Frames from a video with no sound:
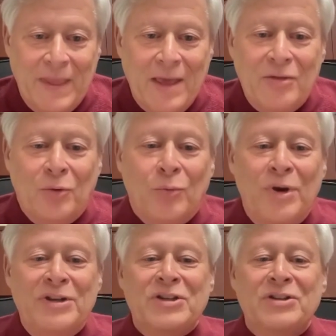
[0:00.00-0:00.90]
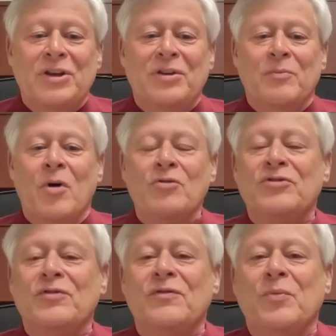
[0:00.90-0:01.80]
The reason that
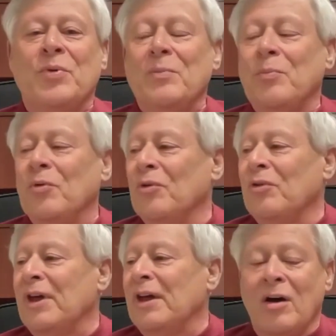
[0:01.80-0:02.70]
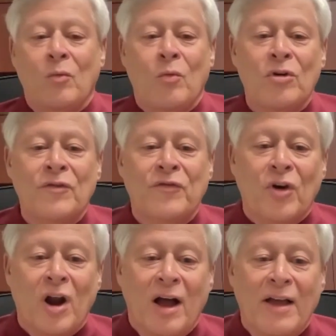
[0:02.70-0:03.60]
most of the people that work
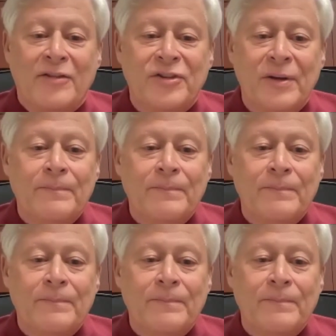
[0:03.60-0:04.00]
for us,